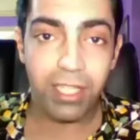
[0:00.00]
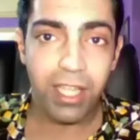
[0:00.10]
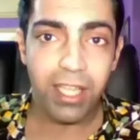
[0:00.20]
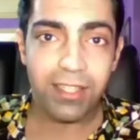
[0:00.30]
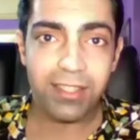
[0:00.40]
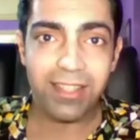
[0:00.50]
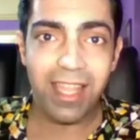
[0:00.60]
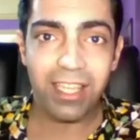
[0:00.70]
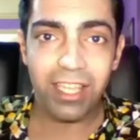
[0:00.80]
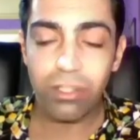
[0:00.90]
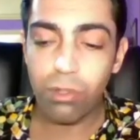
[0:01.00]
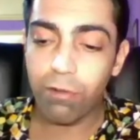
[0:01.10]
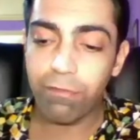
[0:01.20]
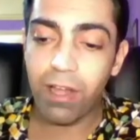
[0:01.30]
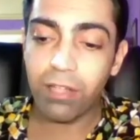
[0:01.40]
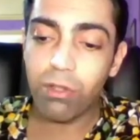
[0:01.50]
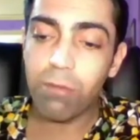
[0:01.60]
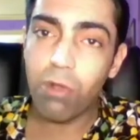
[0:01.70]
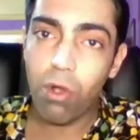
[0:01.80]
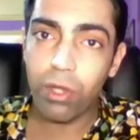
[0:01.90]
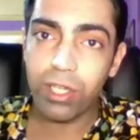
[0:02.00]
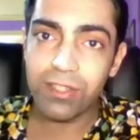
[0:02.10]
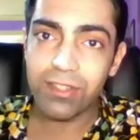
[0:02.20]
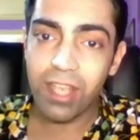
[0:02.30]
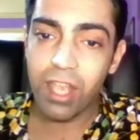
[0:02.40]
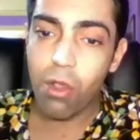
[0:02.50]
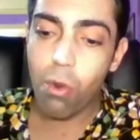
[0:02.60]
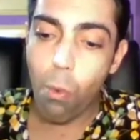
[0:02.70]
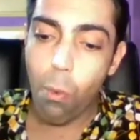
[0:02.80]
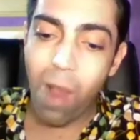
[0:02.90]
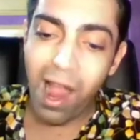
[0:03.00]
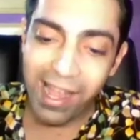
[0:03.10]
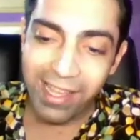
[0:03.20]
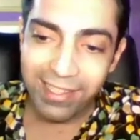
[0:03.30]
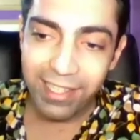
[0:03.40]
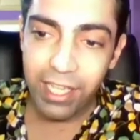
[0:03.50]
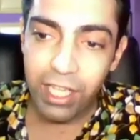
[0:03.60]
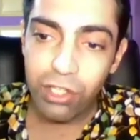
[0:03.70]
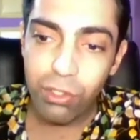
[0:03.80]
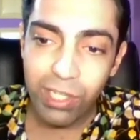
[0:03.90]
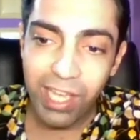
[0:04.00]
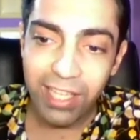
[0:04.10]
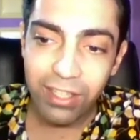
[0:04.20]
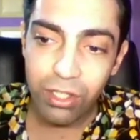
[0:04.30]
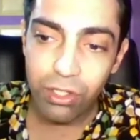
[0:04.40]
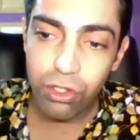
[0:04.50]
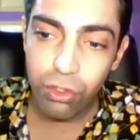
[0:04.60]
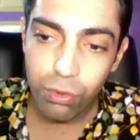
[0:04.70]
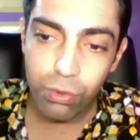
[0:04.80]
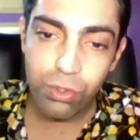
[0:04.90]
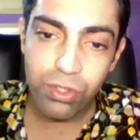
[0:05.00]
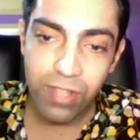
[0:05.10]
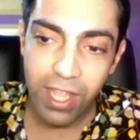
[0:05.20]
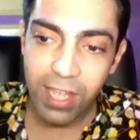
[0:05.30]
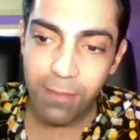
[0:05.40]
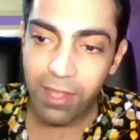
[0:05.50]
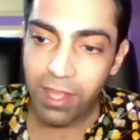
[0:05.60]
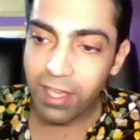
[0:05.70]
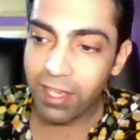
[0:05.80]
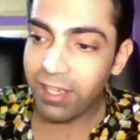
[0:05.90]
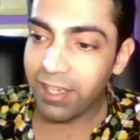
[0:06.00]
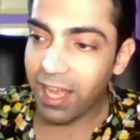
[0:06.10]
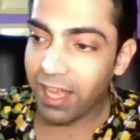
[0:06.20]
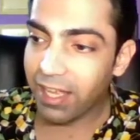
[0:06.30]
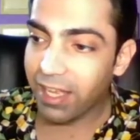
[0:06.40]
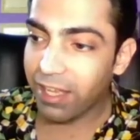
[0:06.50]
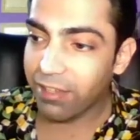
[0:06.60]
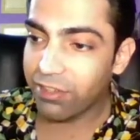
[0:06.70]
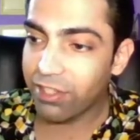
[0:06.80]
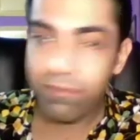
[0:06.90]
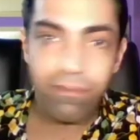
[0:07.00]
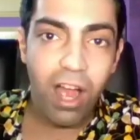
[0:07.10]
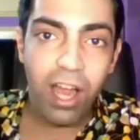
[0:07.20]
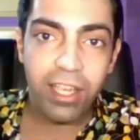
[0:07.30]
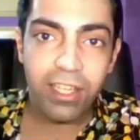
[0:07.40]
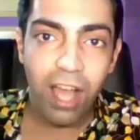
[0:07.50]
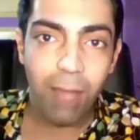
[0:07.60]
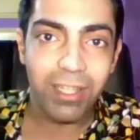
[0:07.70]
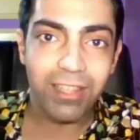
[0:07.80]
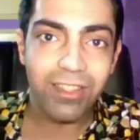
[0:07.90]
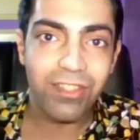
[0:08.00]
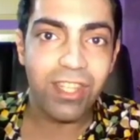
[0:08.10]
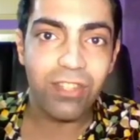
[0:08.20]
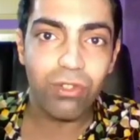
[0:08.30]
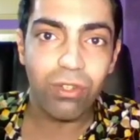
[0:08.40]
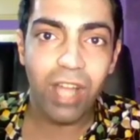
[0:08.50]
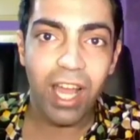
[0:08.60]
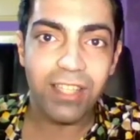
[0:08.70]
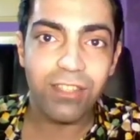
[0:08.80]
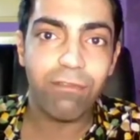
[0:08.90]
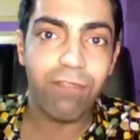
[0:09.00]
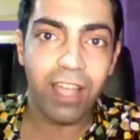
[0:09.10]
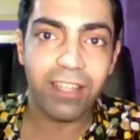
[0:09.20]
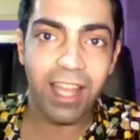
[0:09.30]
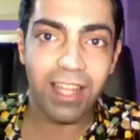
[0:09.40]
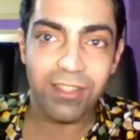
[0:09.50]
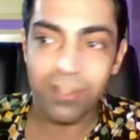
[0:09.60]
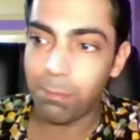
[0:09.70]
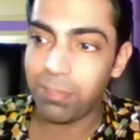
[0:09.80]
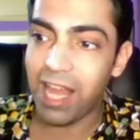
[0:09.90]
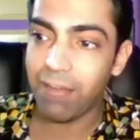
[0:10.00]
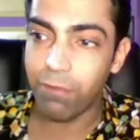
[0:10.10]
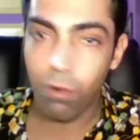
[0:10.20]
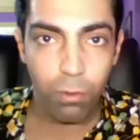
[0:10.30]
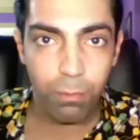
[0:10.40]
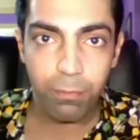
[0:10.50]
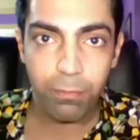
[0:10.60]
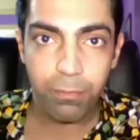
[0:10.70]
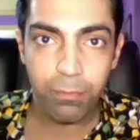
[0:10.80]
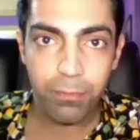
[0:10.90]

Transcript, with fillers: I mean, staking your Fantom coins while you can use them in a DeFi, I mean, decentralized finance platform.